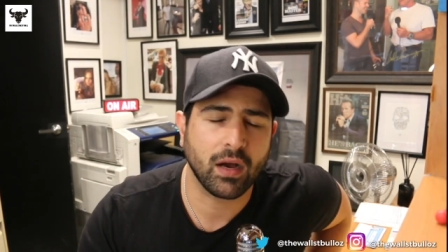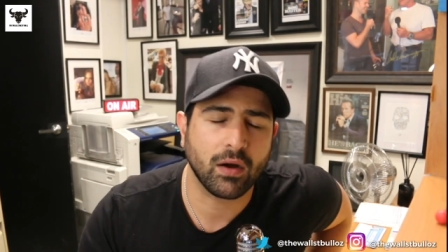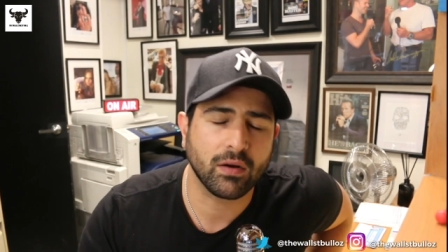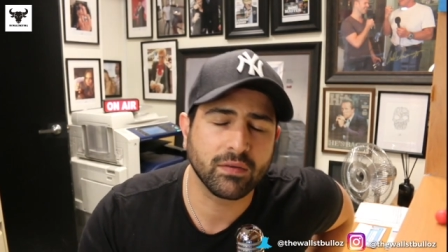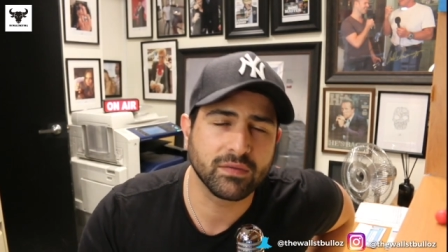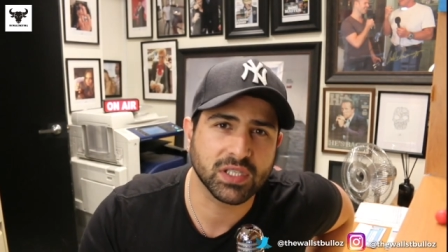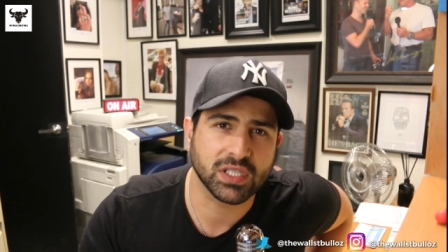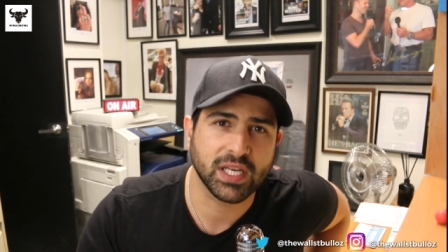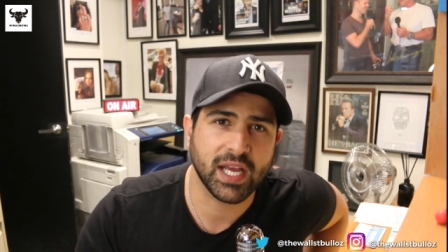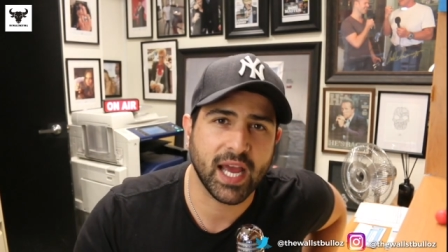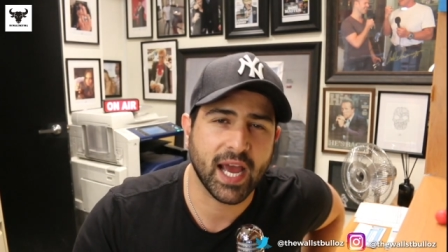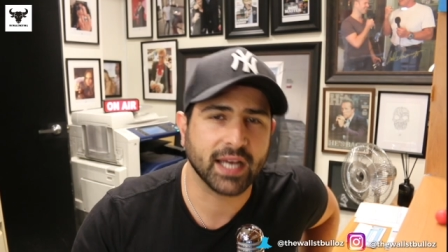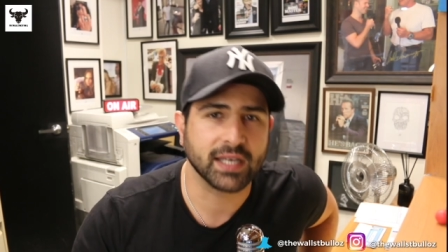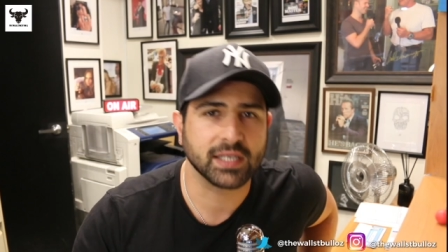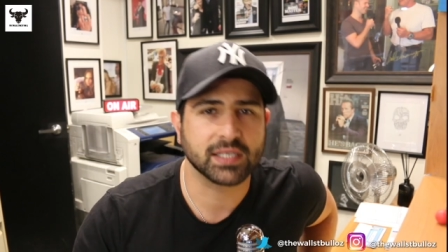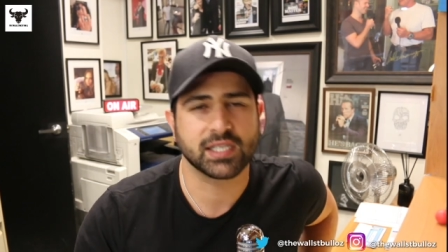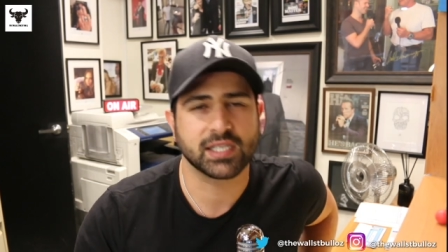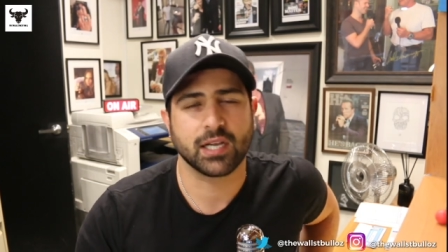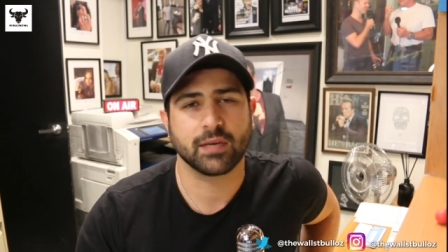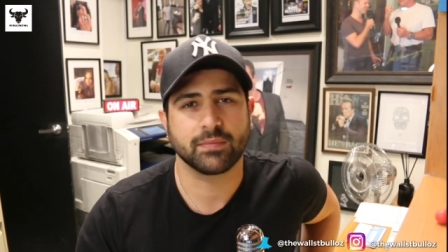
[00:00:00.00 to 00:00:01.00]
obviously how to
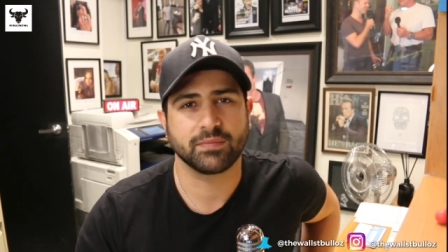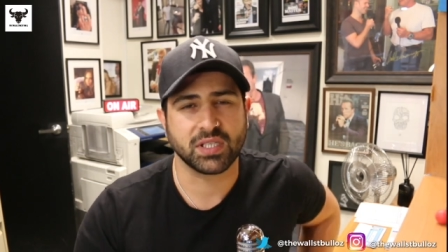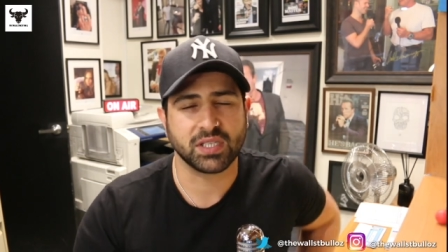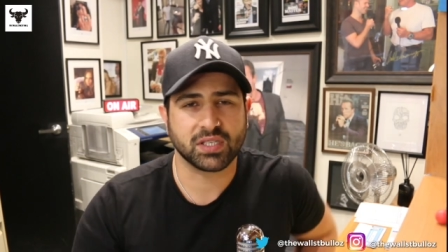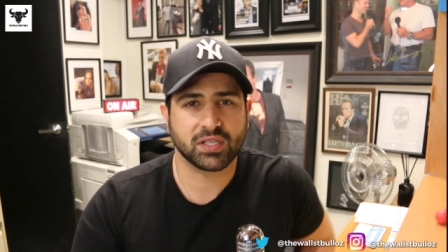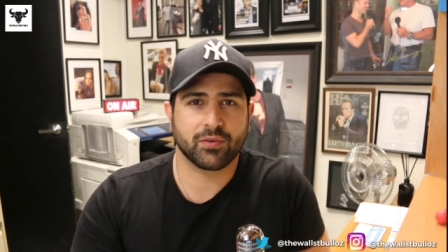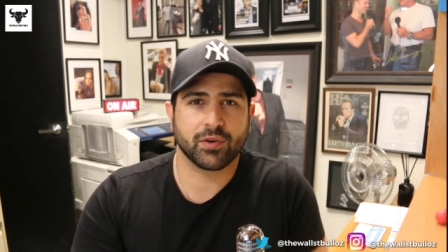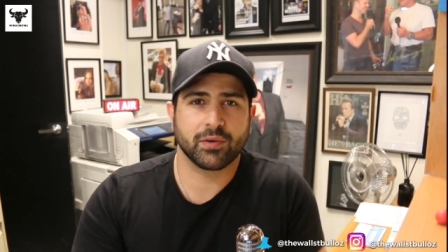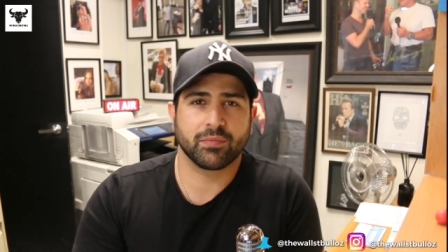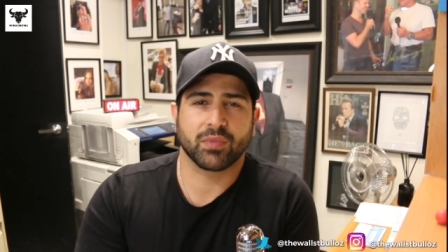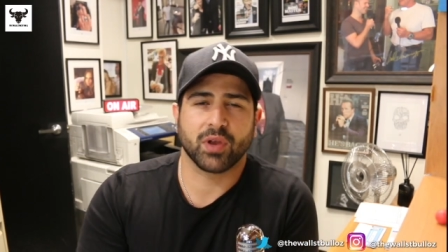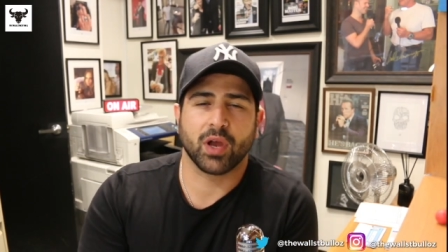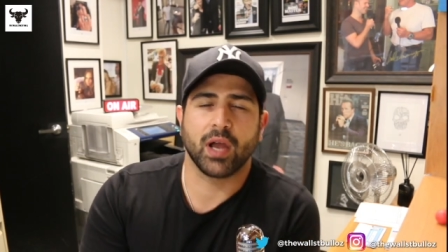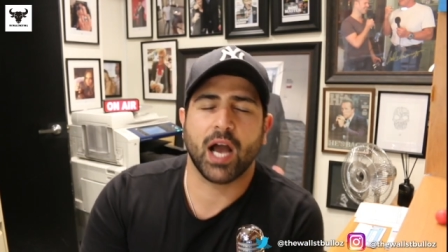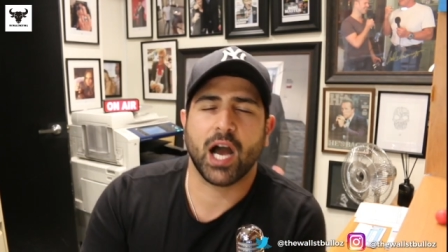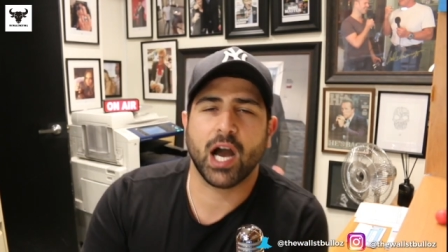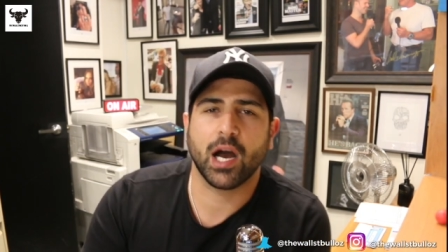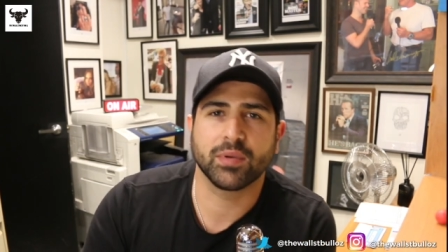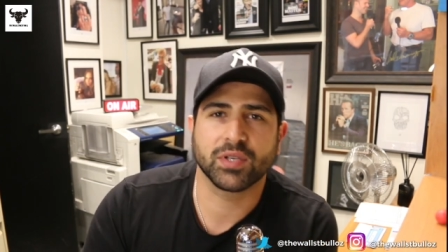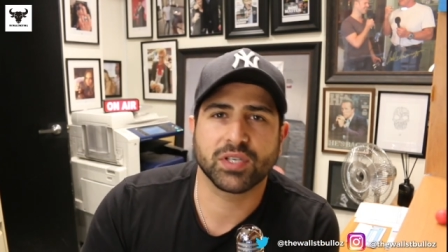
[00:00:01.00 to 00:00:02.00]
set up this crypto
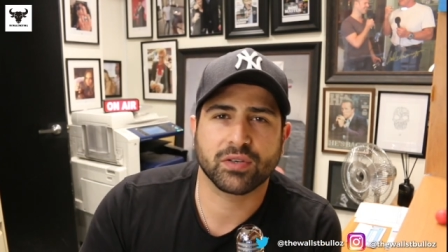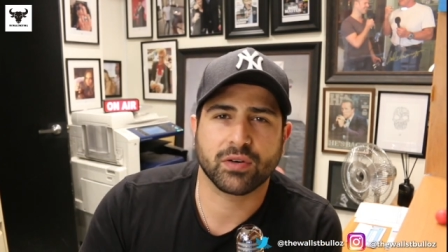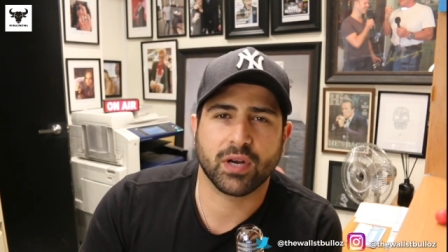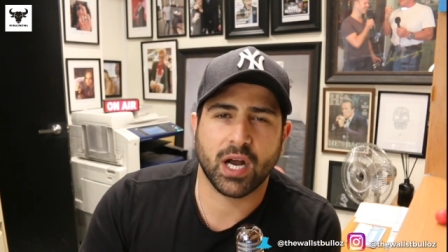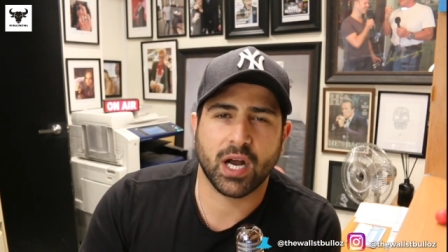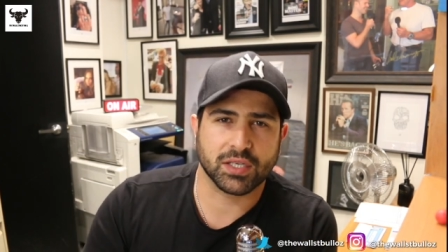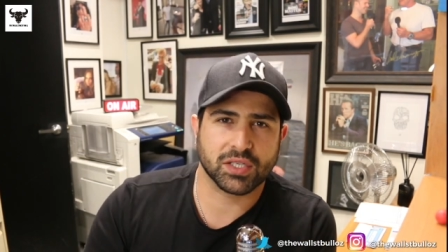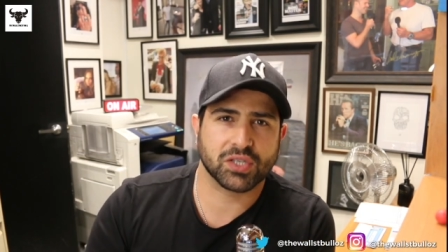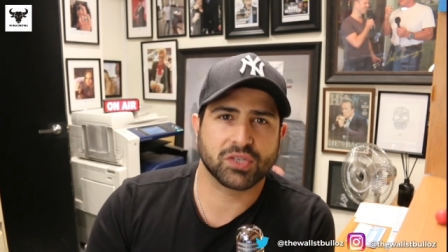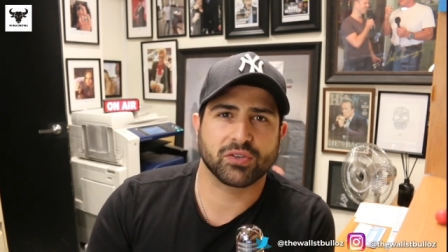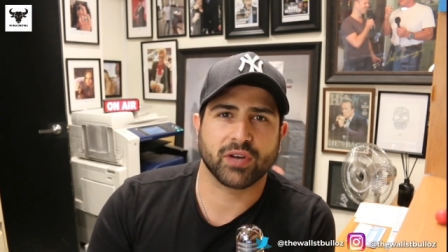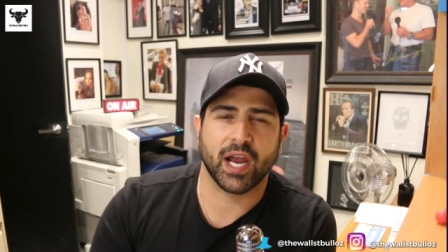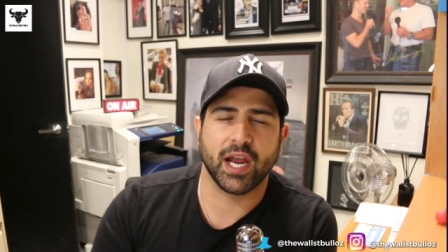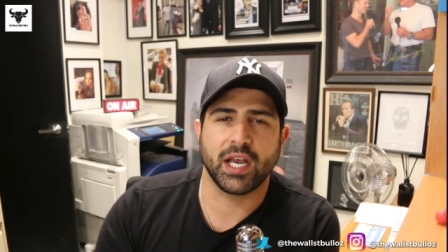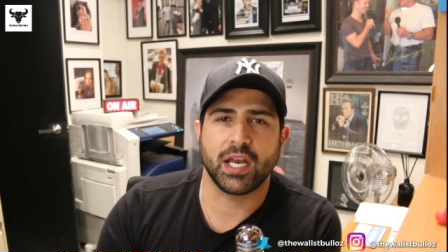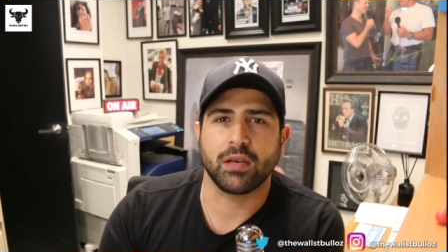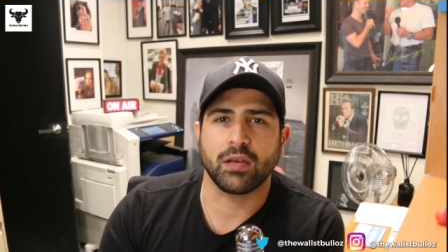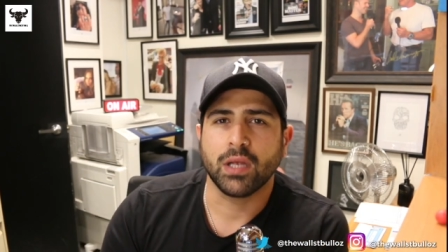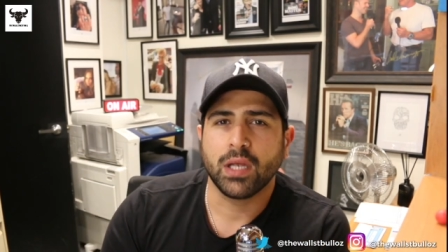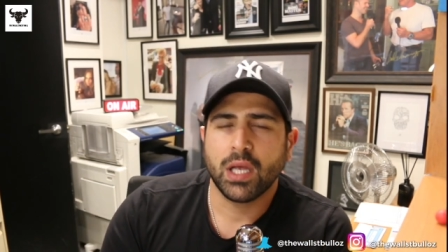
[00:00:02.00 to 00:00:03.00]
arbitrage
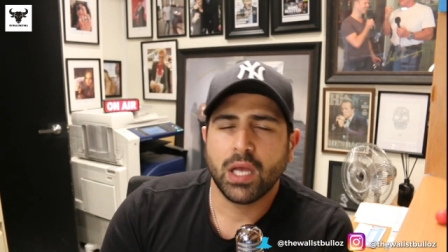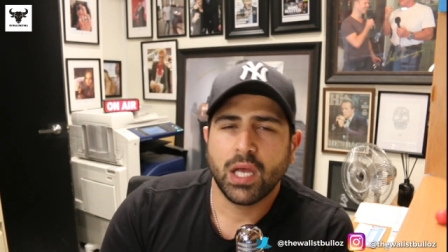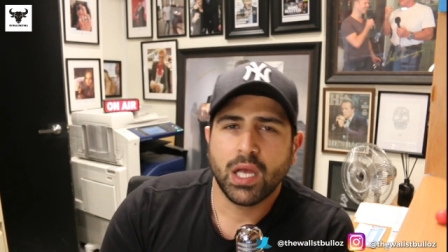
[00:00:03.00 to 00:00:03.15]
trading